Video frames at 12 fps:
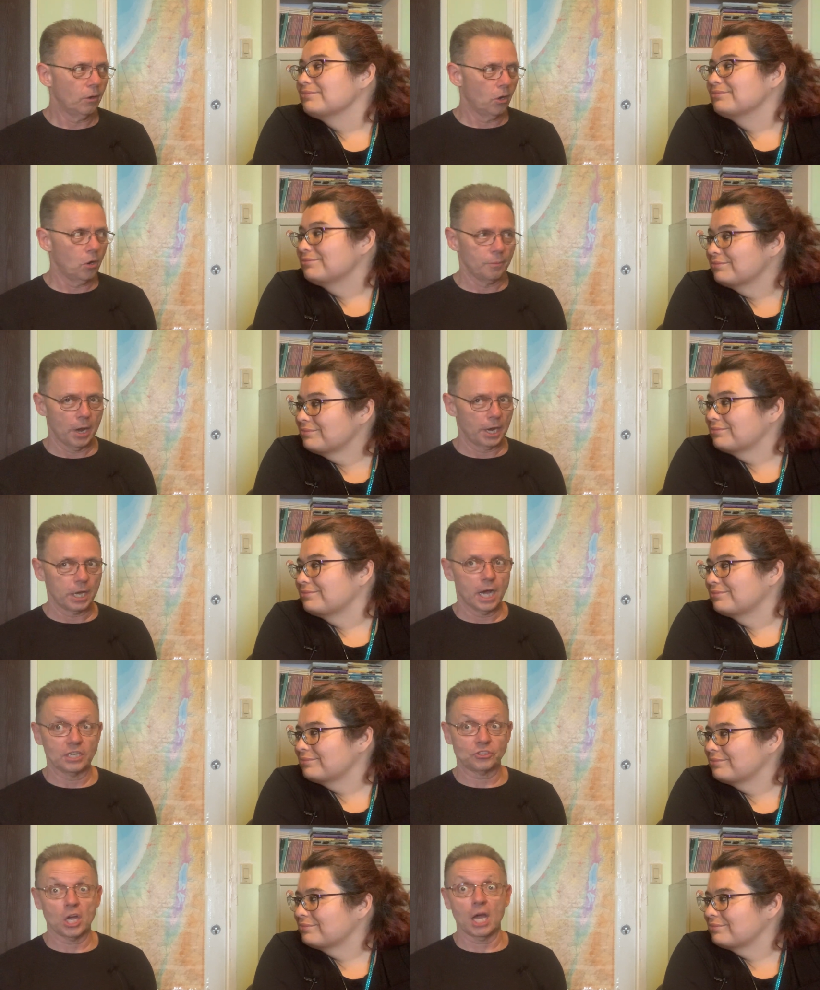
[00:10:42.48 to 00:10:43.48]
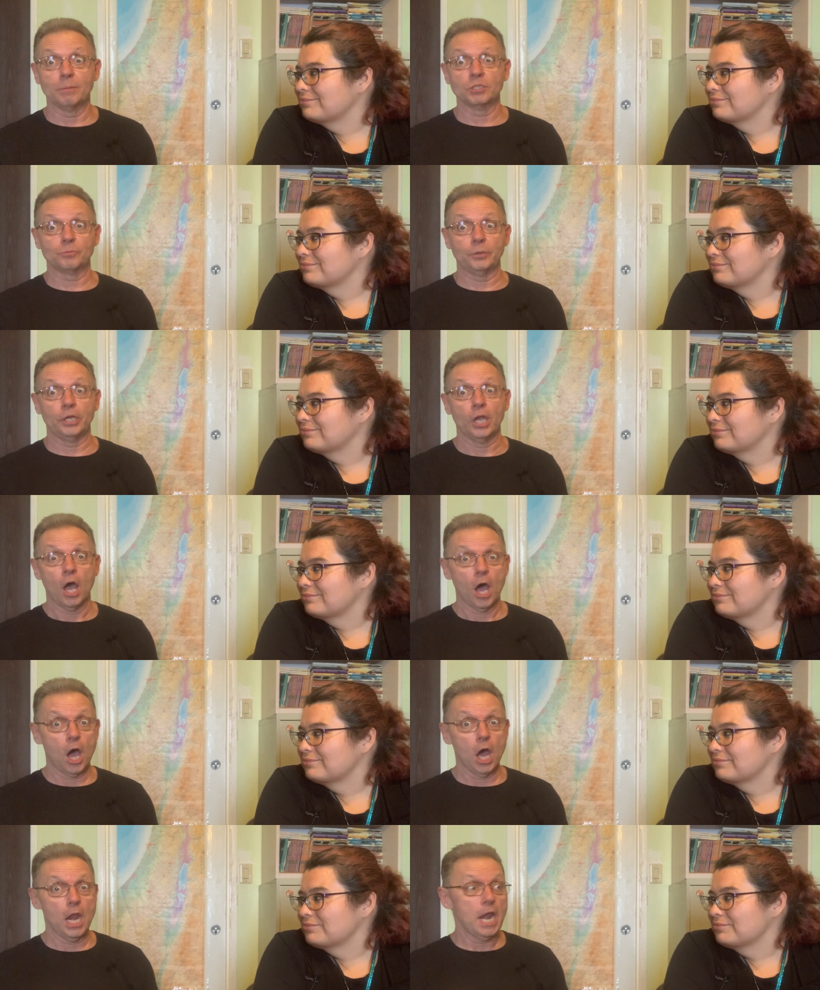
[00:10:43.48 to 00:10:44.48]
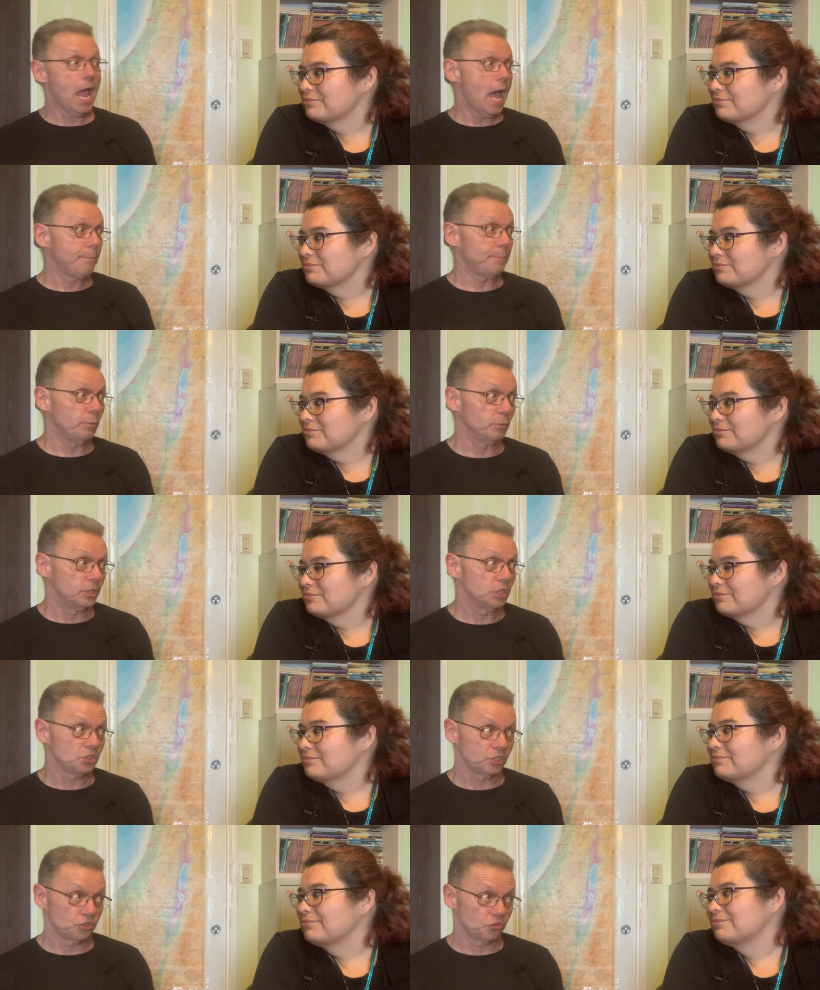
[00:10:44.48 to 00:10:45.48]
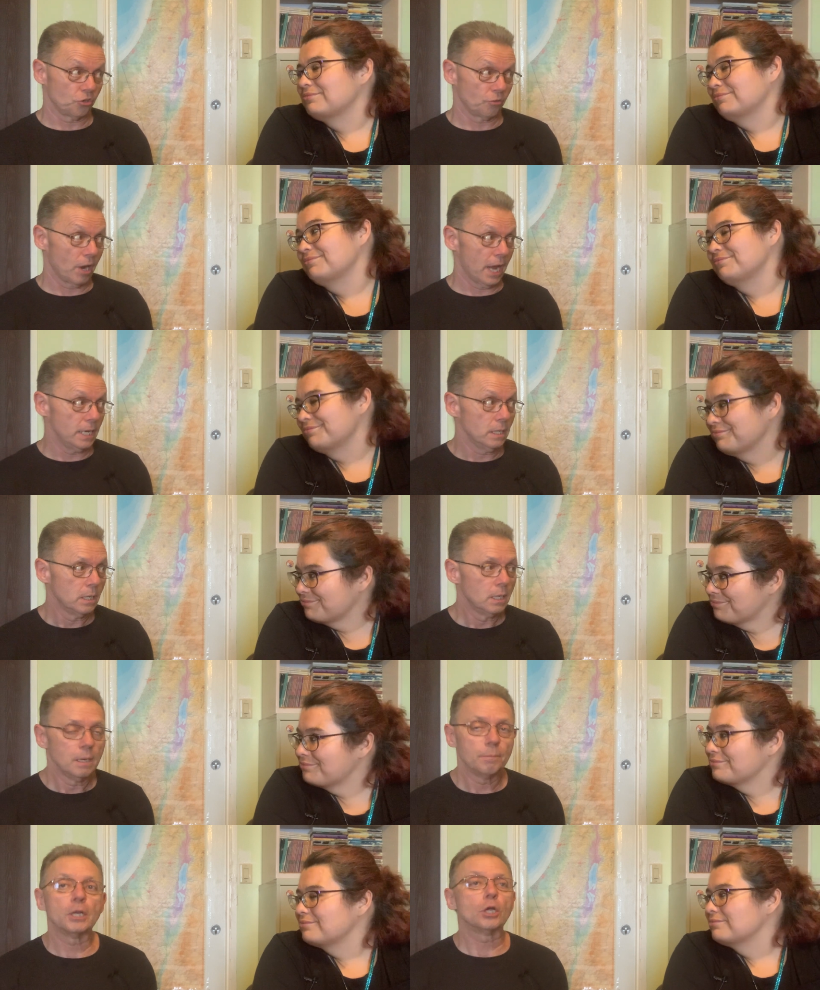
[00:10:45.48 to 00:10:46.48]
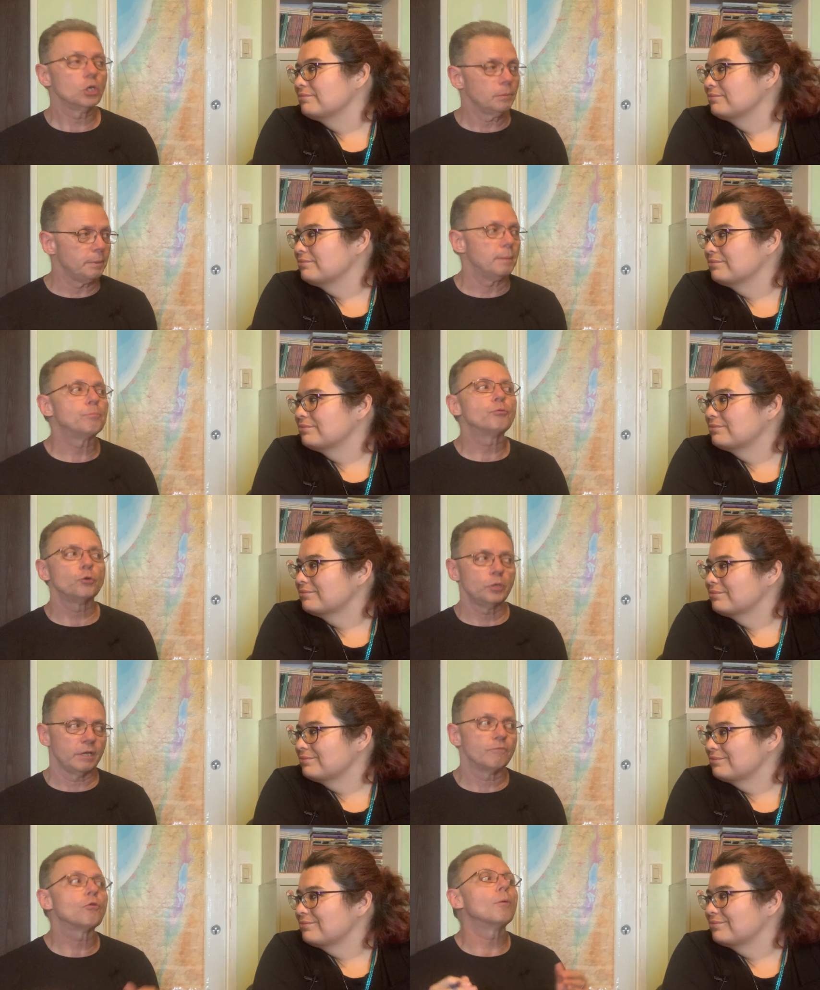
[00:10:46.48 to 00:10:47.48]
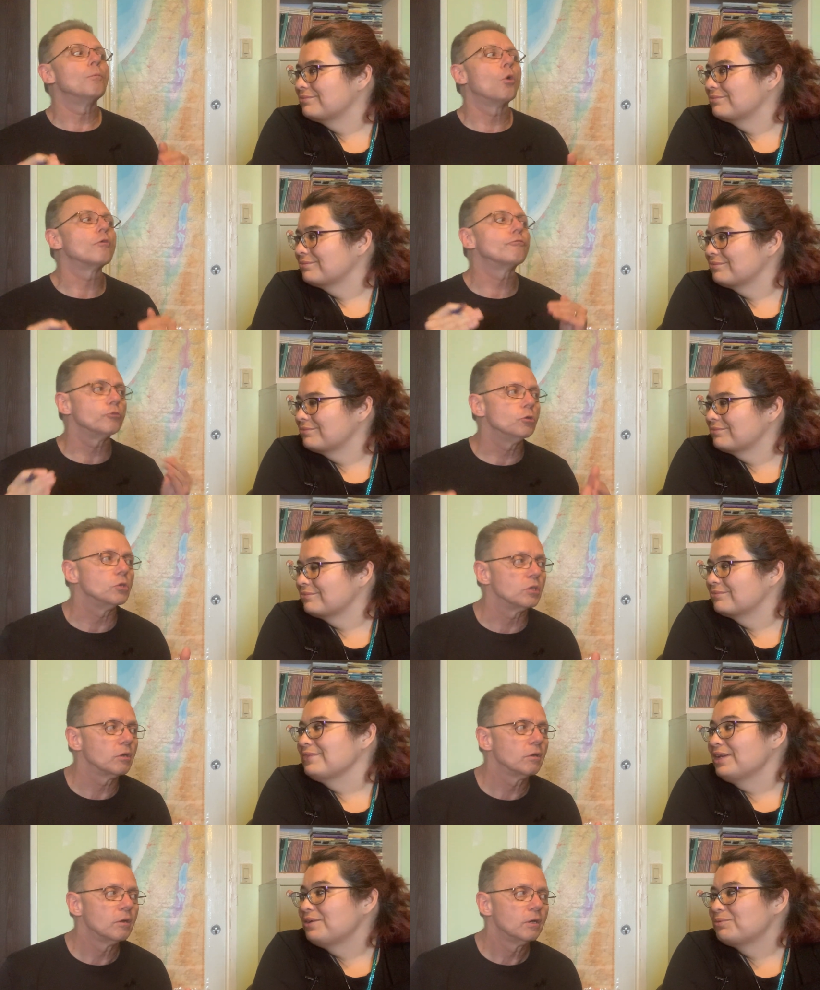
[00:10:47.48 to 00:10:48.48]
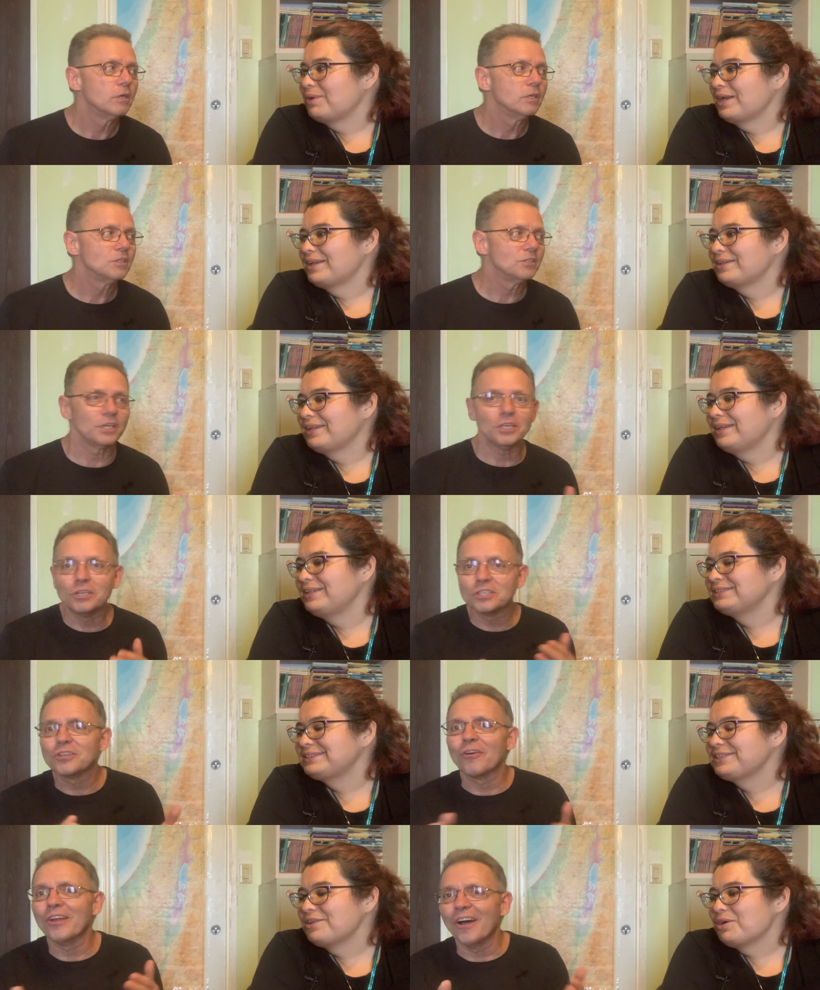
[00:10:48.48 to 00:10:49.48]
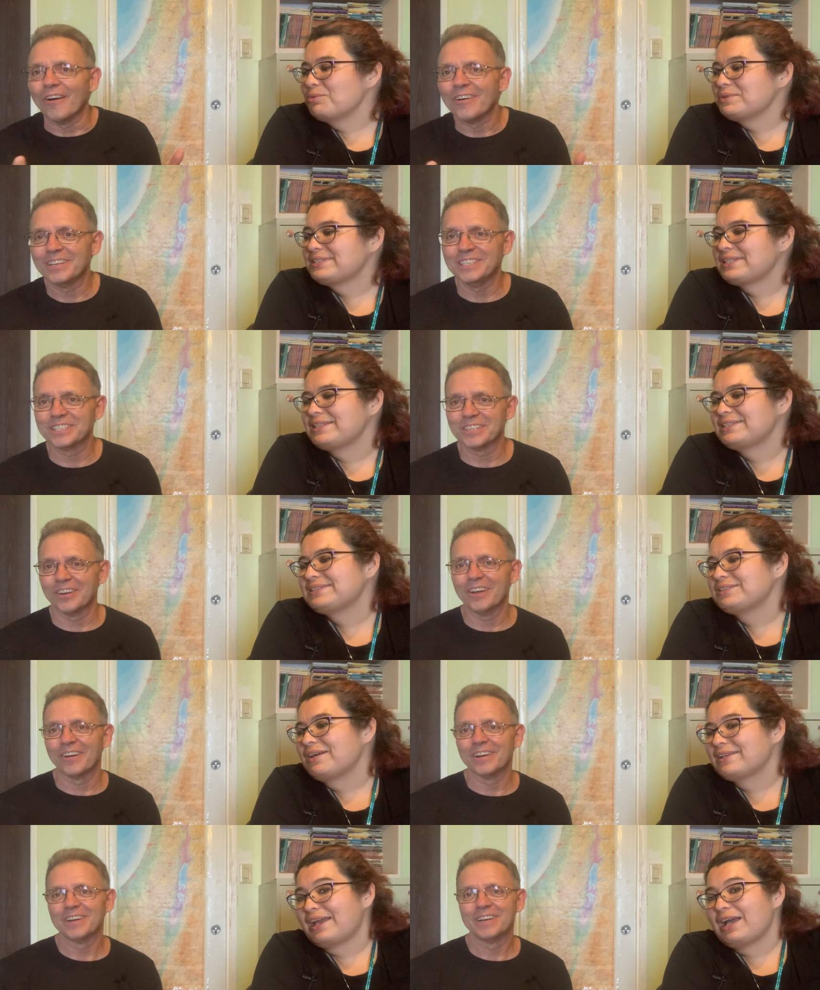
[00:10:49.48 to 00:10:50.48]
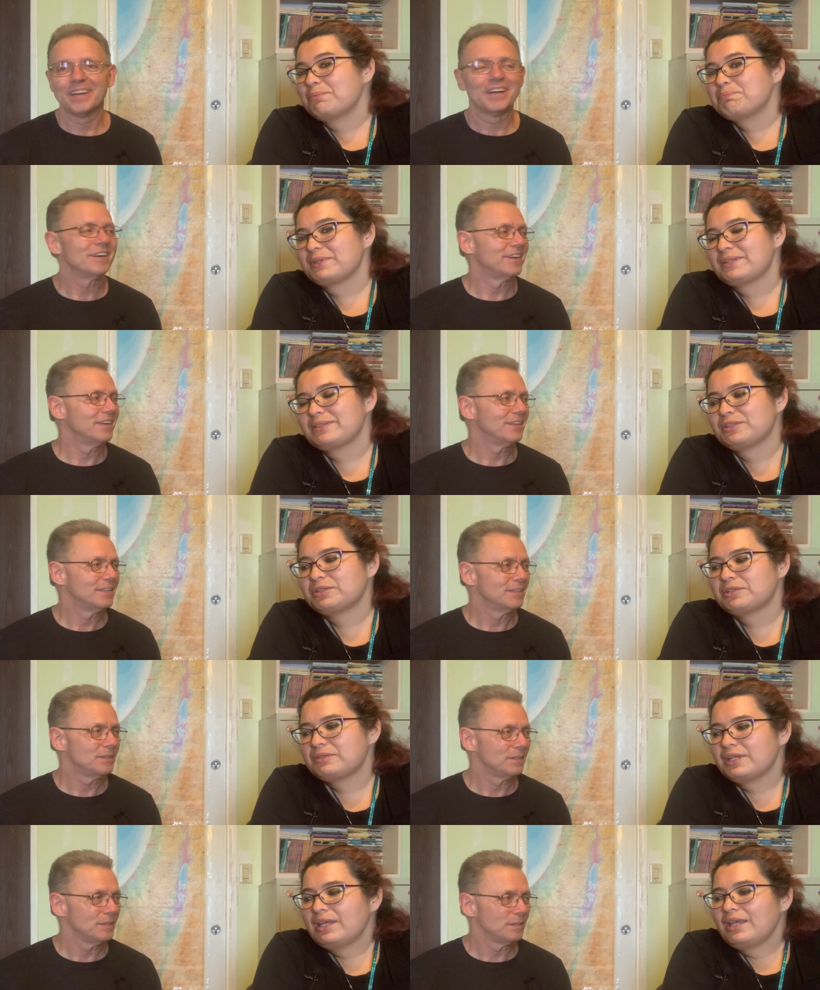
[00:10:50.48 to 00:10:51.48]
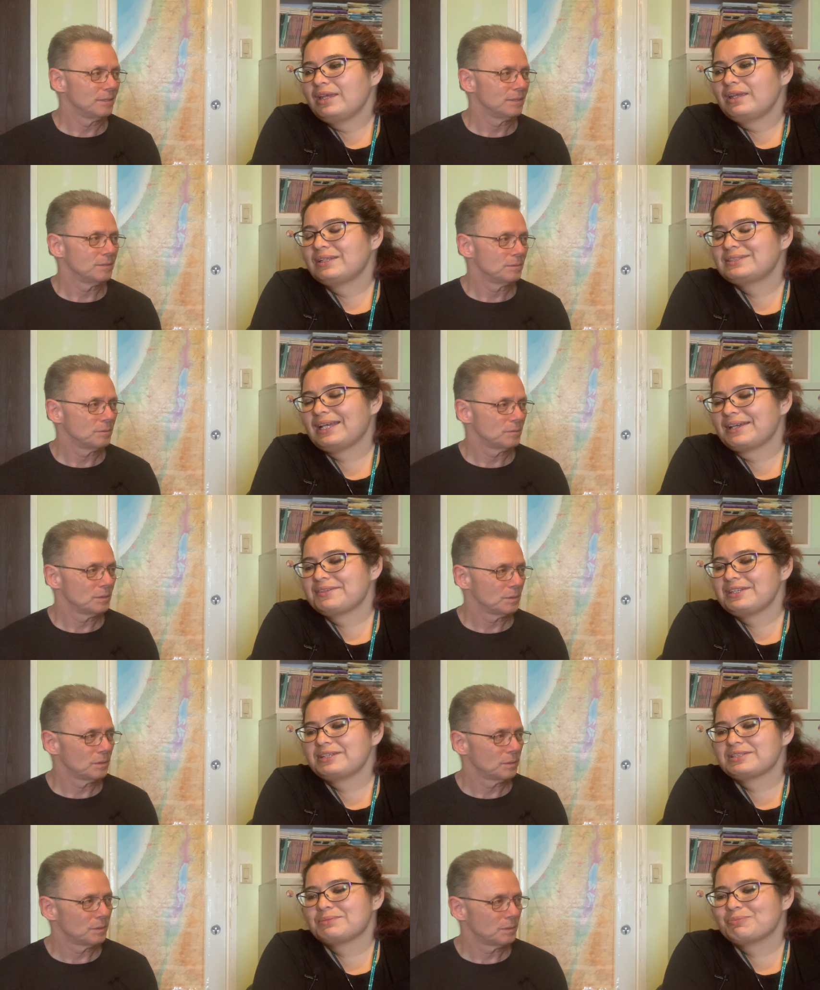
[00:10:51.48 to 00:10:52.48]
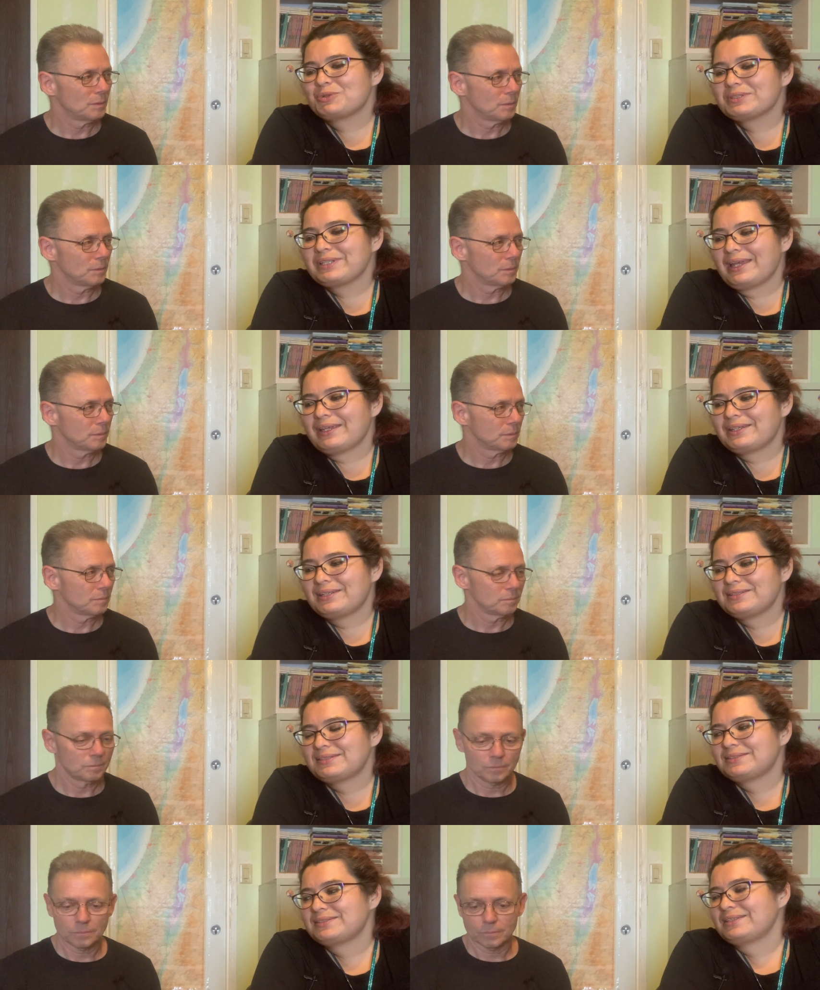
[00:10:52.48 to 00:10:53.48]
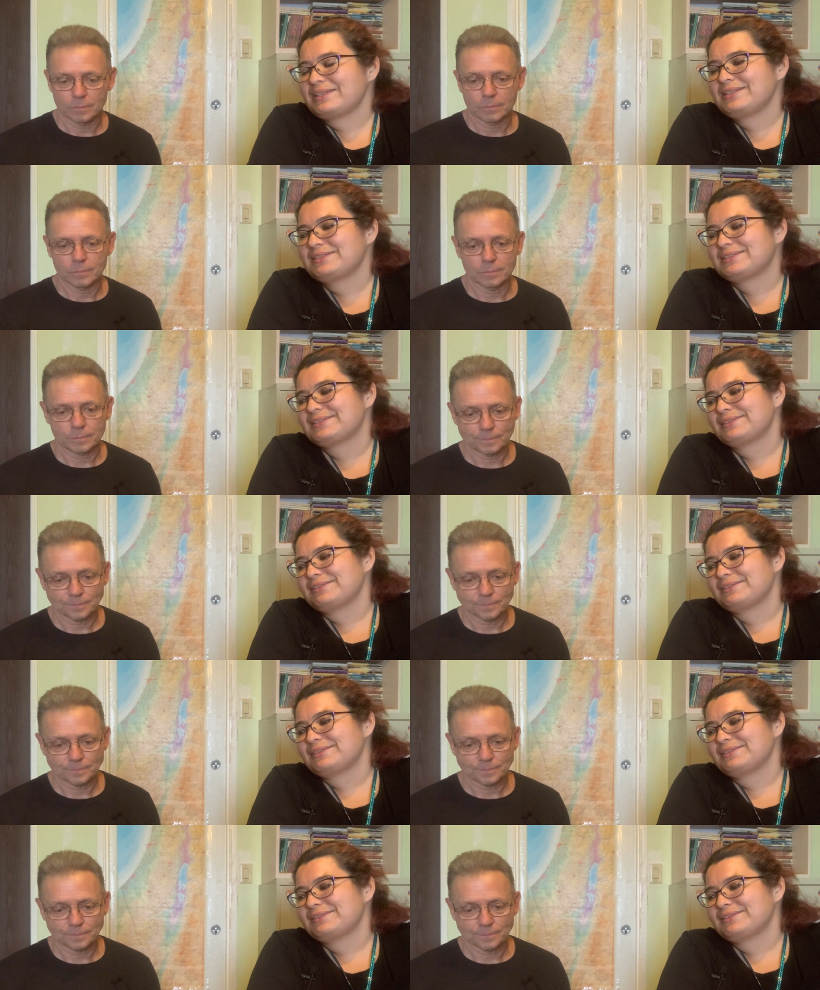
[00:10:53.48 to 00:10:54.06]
Speaker 1: Oh my gosh, God must be unhappy with this sister, right? But it could be pruning for more fruit.
Speaker 2: Right. and it's not always that he's not happy. It could it's I think it's more like he's he's